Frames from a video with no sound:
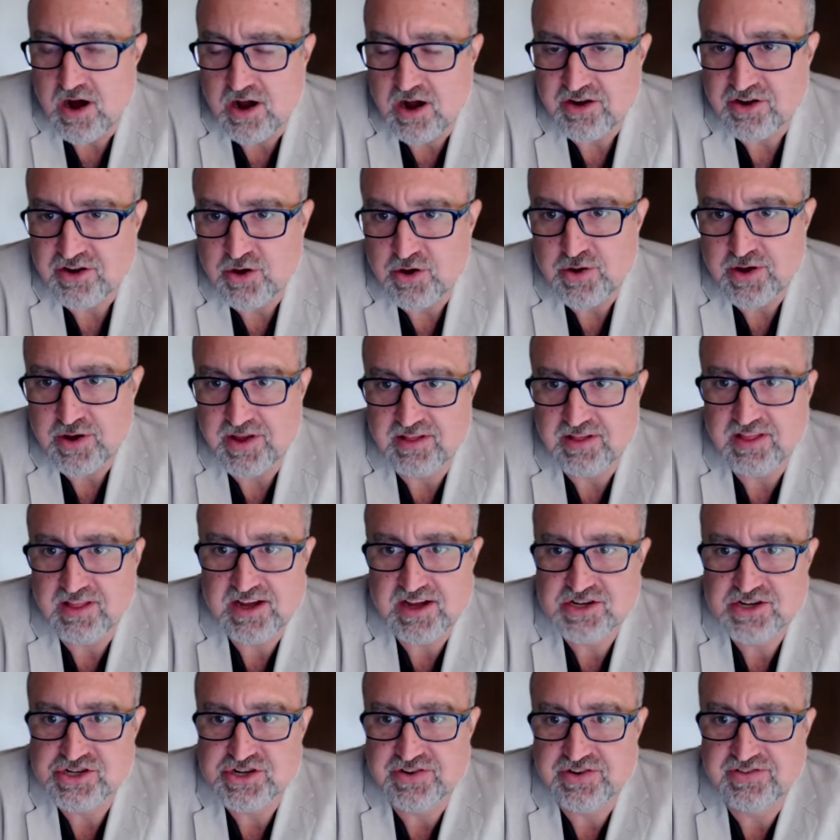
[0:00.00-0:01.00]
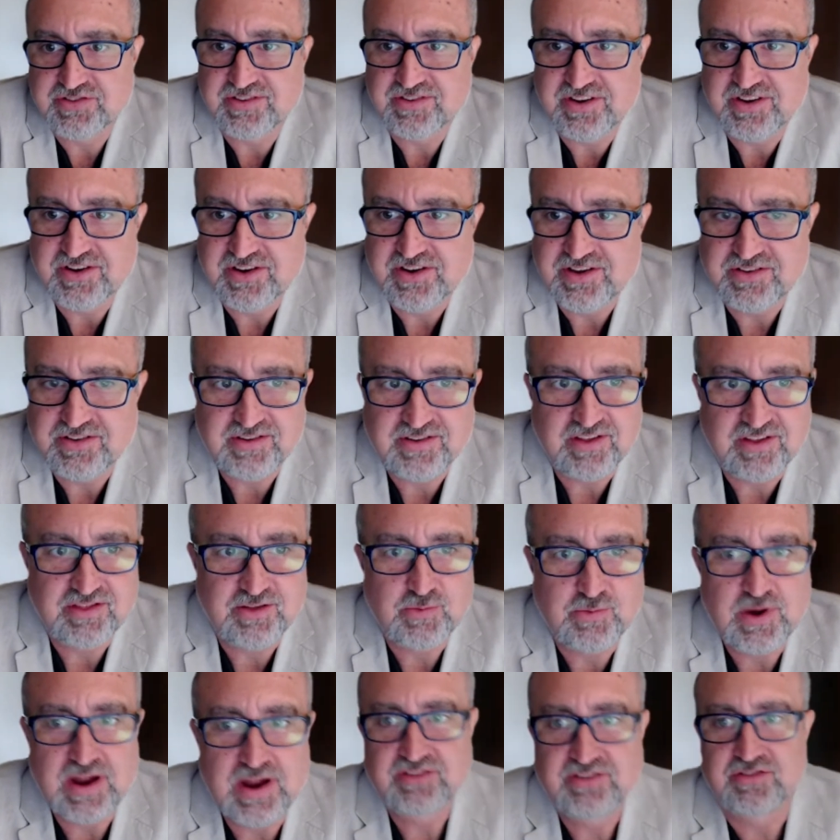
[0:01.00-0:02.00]
ongoing lecture series on the
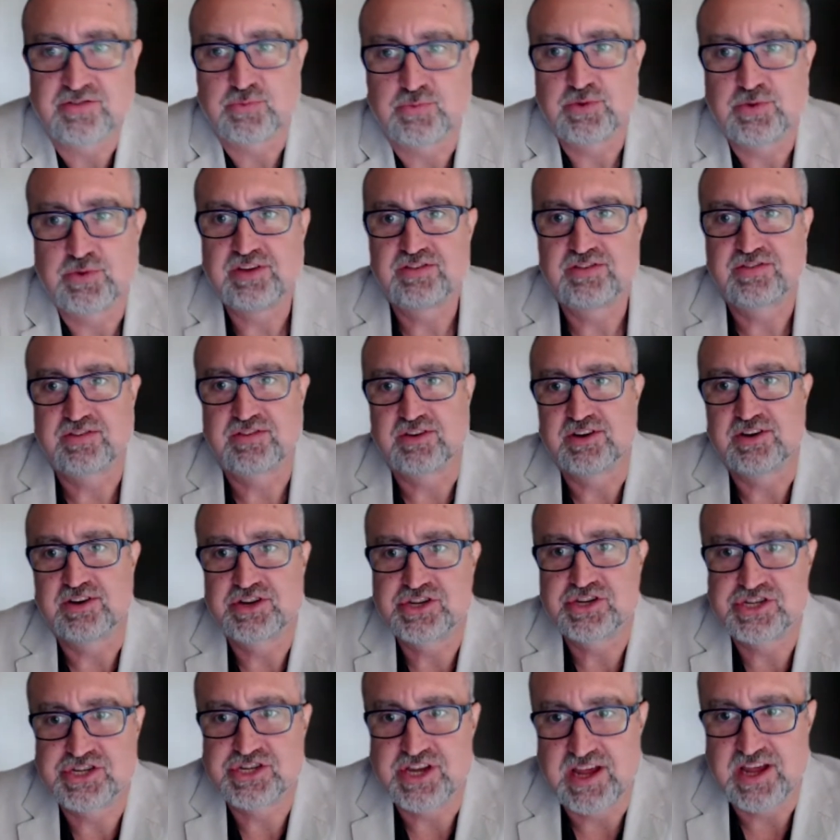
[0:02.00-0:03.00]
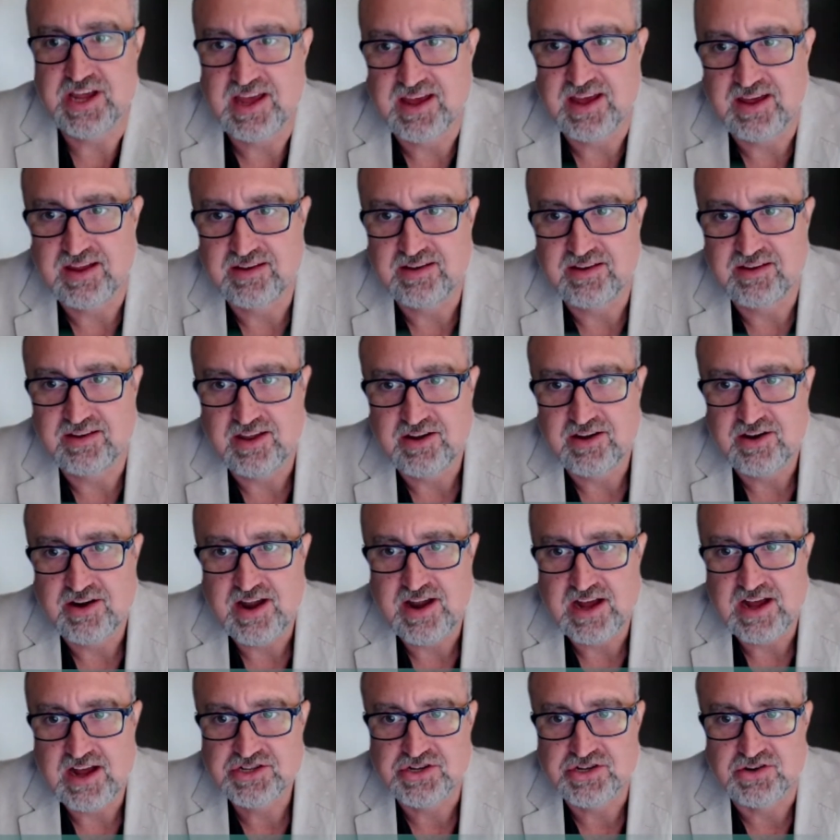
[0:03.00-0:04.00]
right to research and
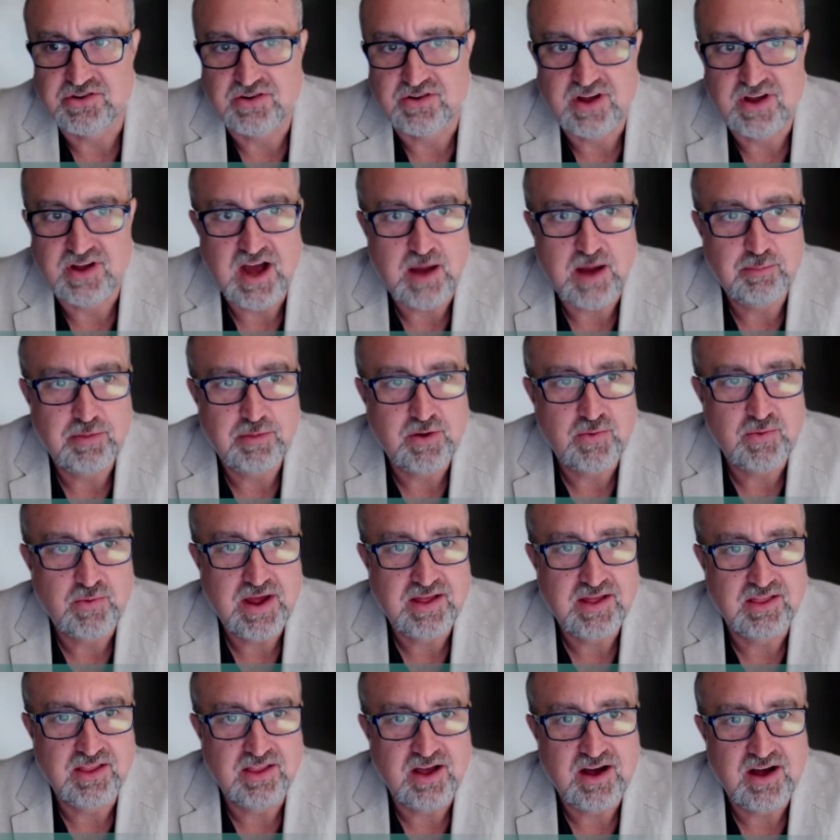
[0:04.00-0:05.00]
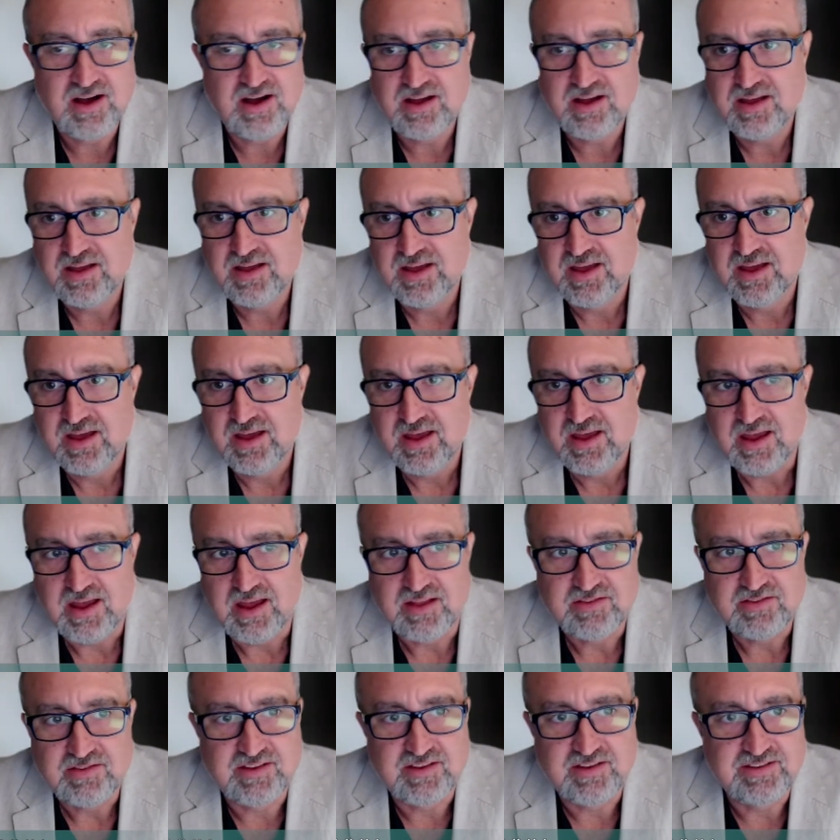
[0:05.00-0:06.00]
international copyright law.
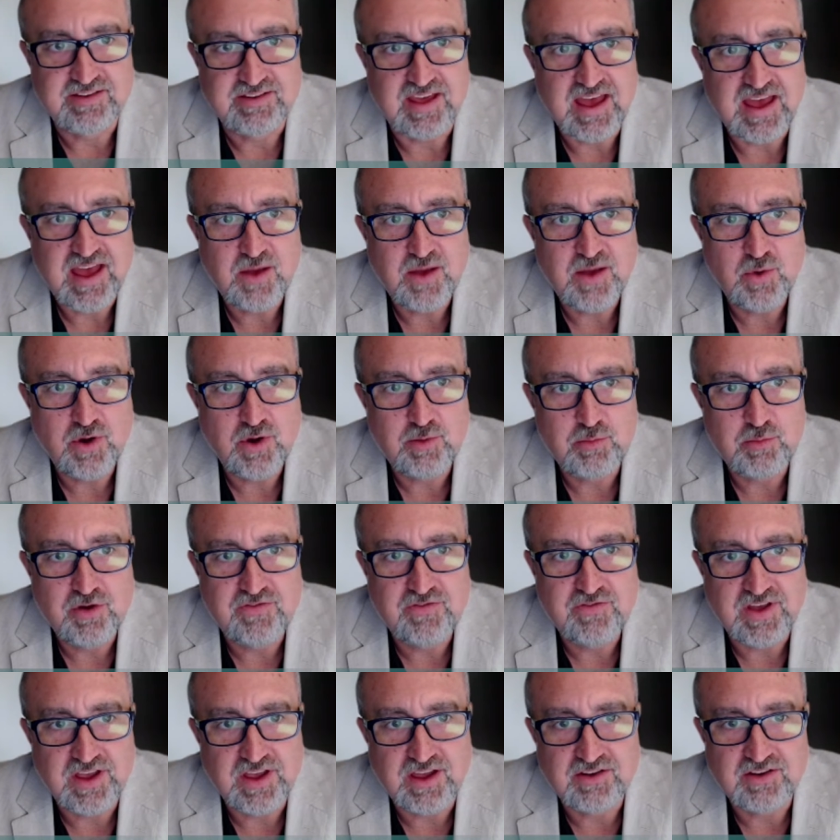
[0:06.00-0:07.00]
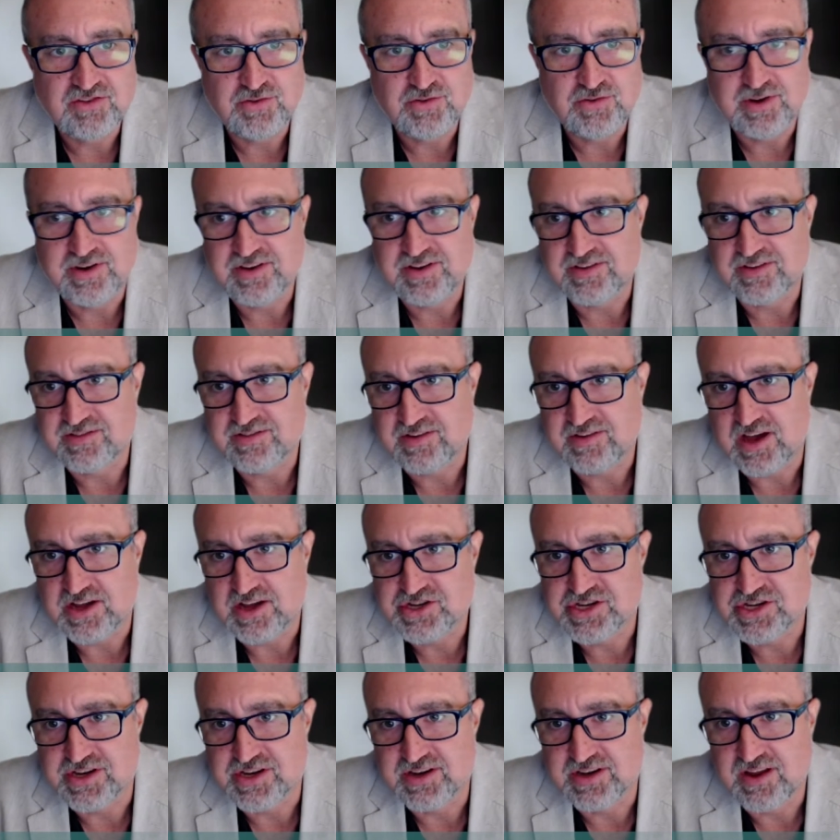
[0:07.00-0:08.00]
And today we're moving into a
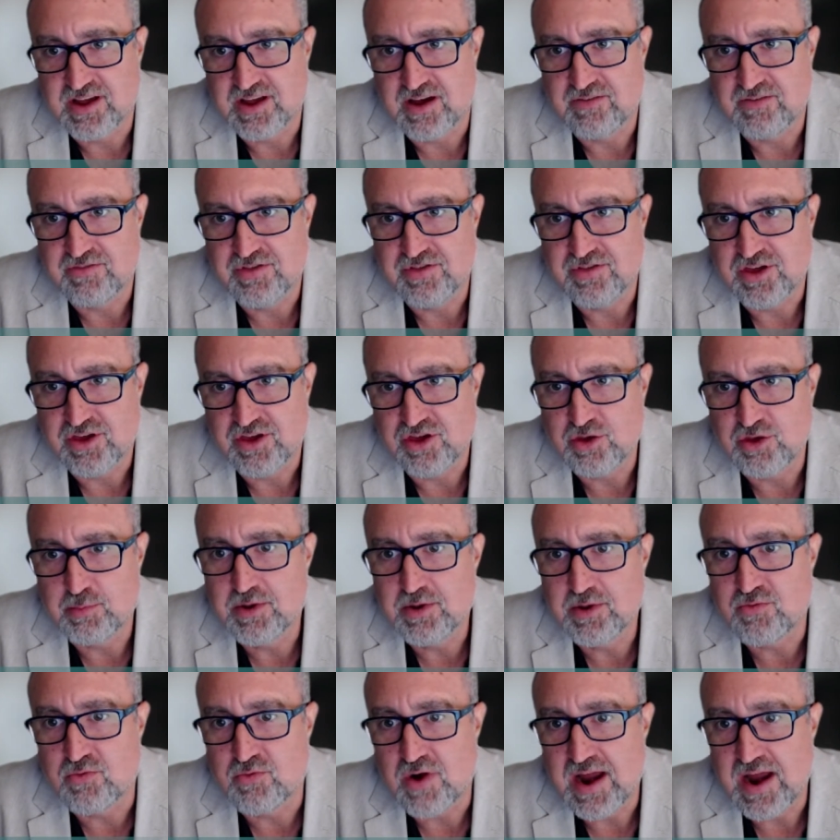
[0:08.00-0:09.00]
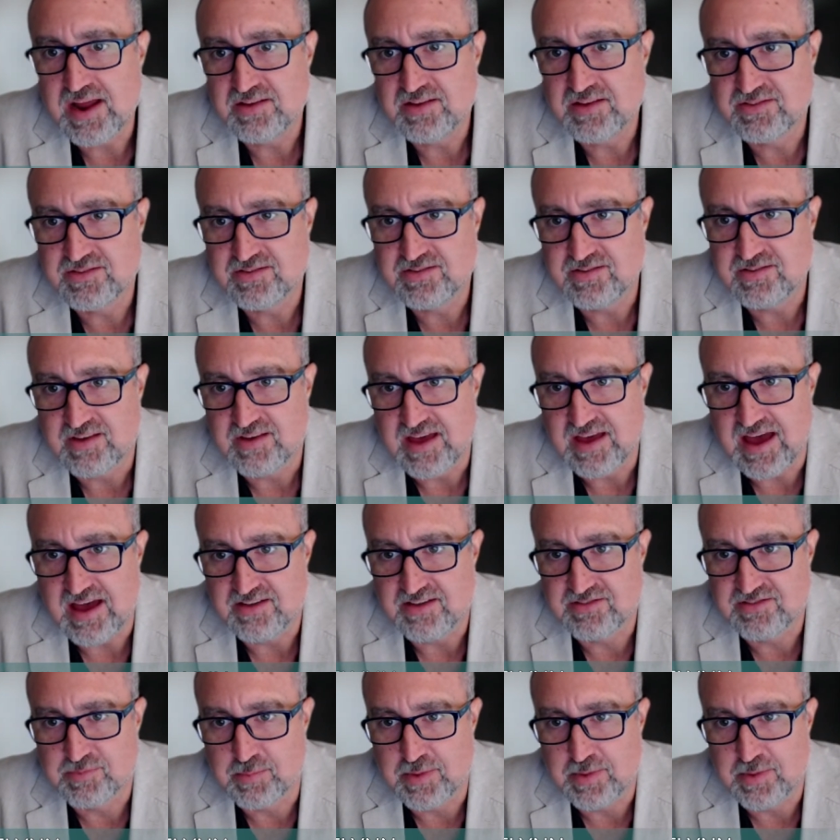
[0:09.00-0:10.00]
discussion of the human rights
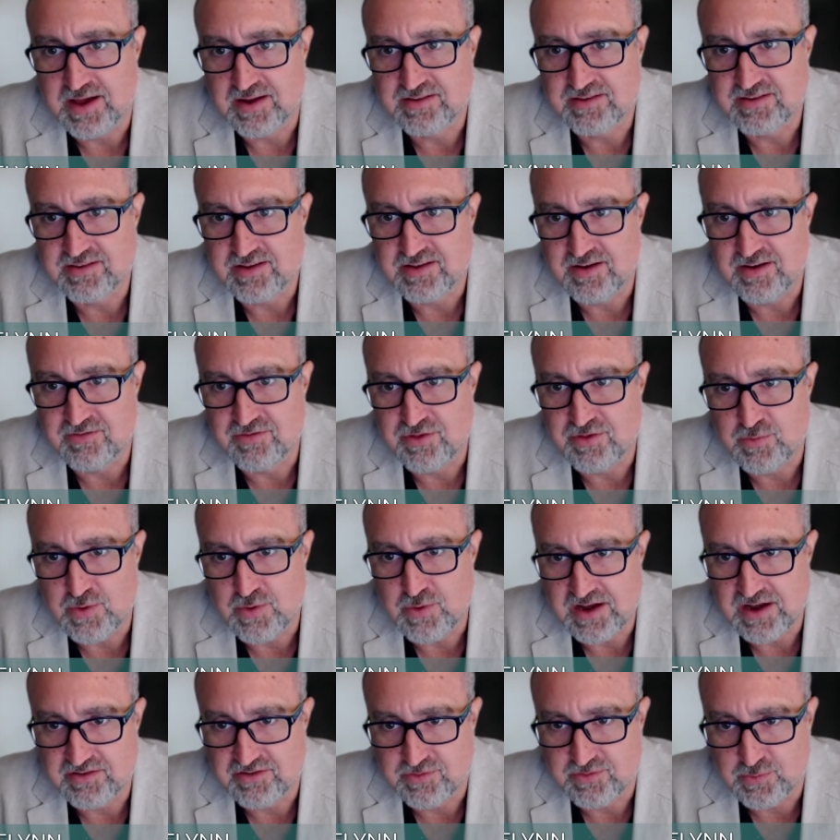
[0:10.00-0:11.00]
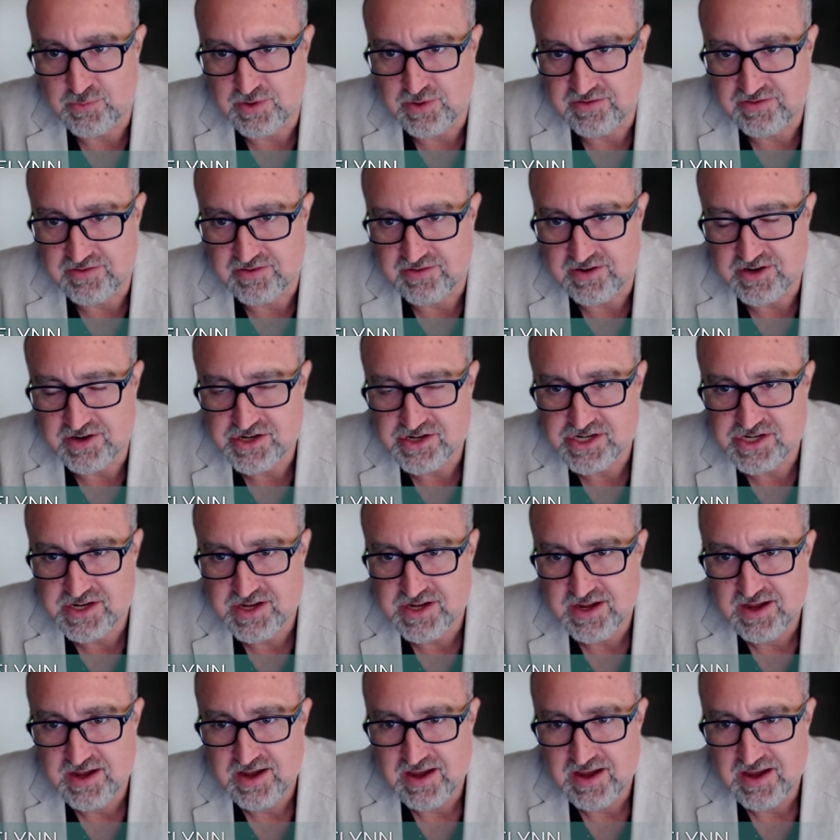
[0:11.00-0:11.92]
aspect of the right to research.